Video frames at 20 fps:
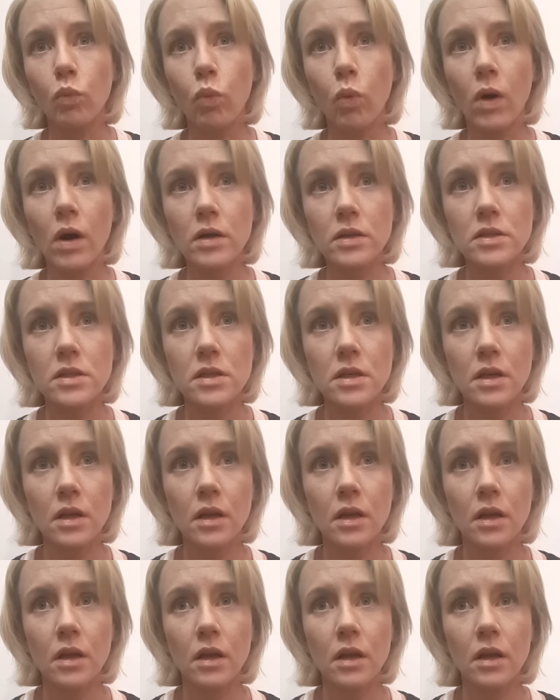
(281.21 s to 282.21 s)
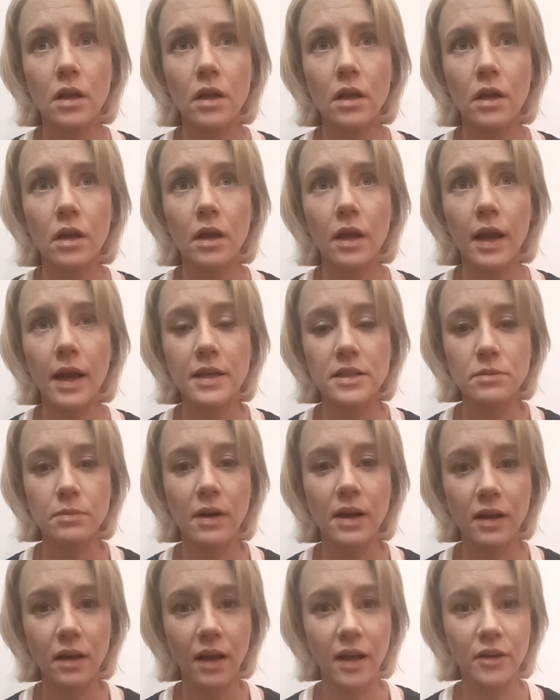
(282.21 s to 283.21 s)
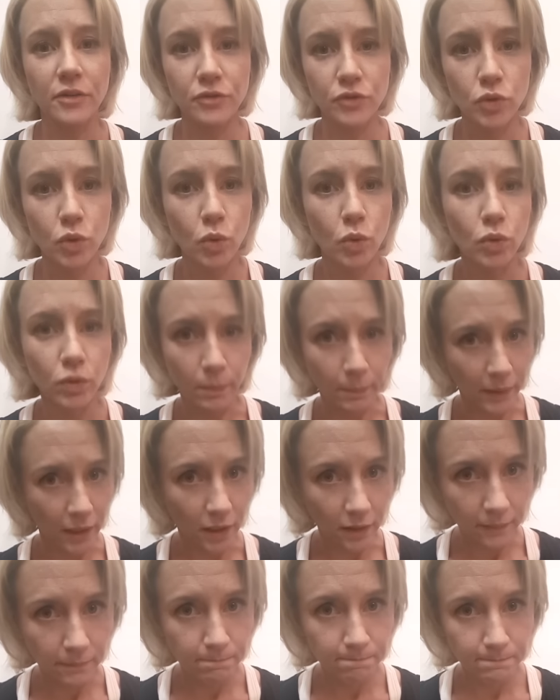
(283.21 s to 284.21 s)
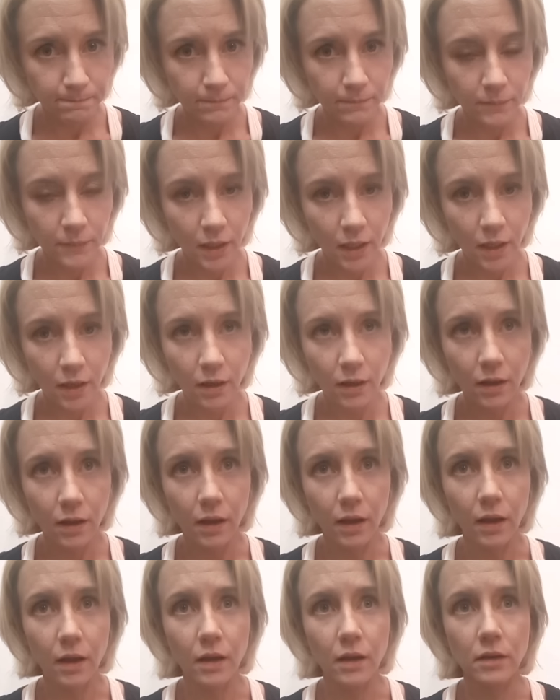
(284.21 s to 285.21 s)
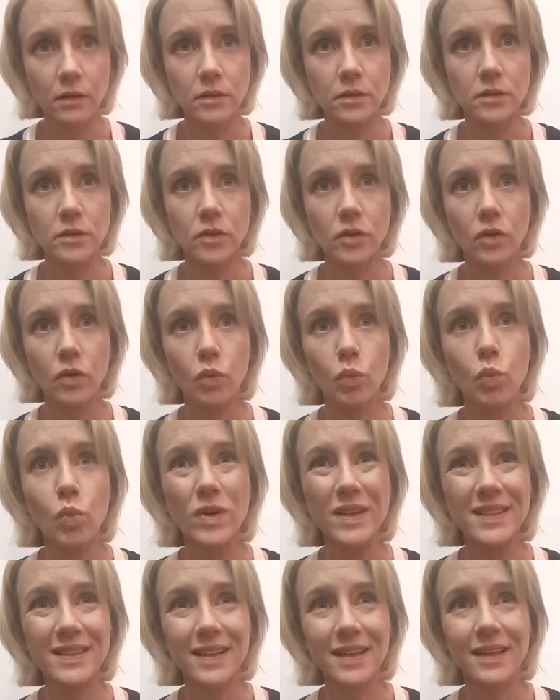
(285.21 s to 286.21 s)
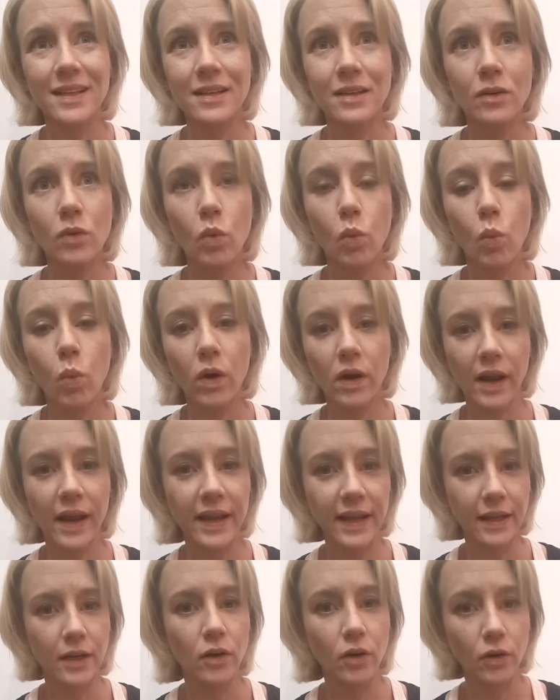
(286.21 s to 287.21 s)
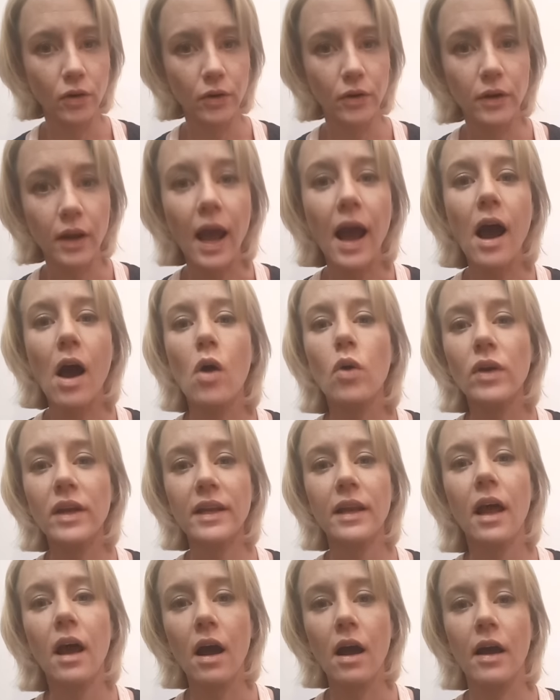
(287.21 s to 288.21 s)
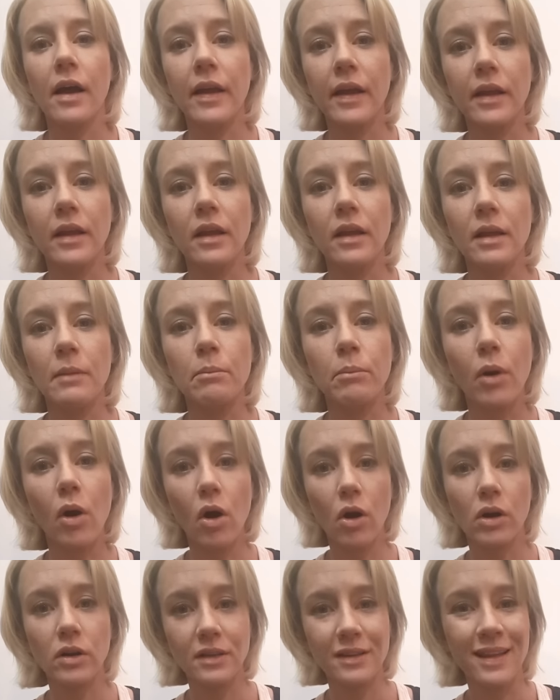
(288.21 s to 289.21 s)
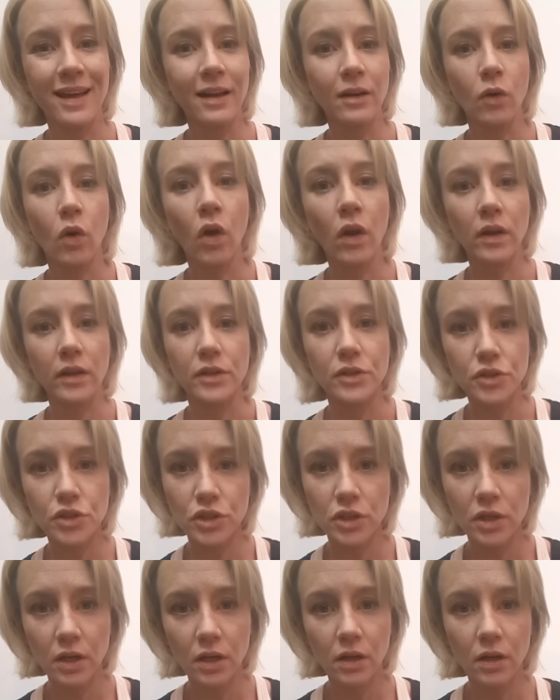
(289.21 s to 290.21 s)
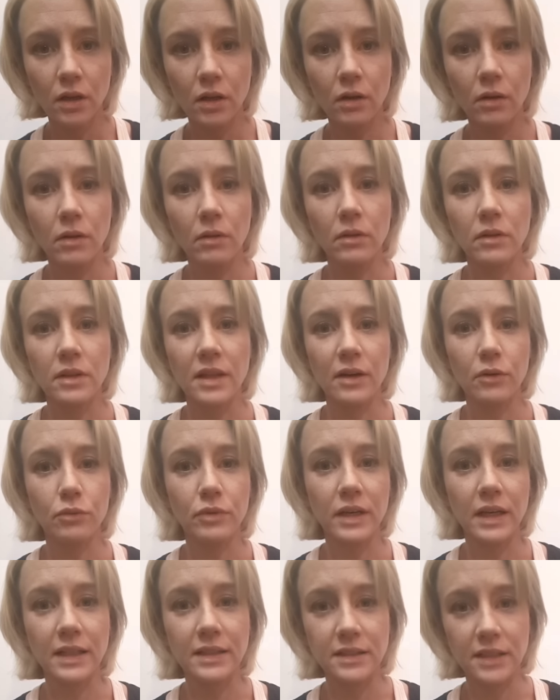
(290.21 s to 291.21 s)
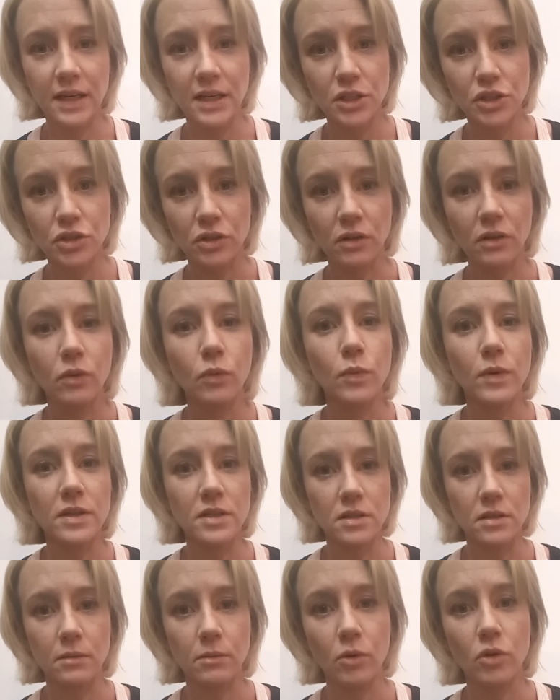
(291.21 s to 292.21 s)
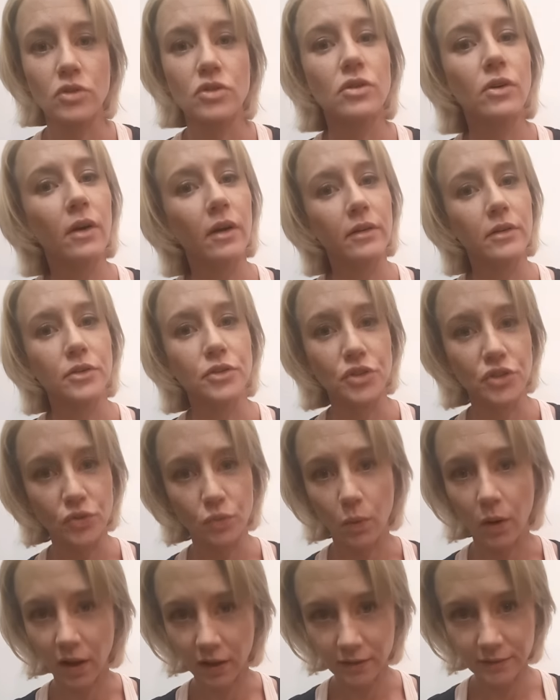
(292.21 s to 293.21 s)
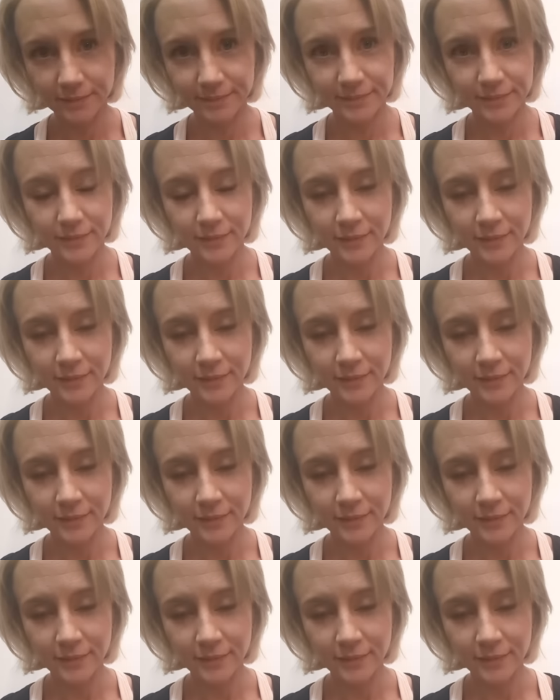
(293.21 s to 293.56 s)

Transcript: What has my life taught me? And within what I can learn, how can I impart that knowledge, that realization, the wisdom onto others as well?"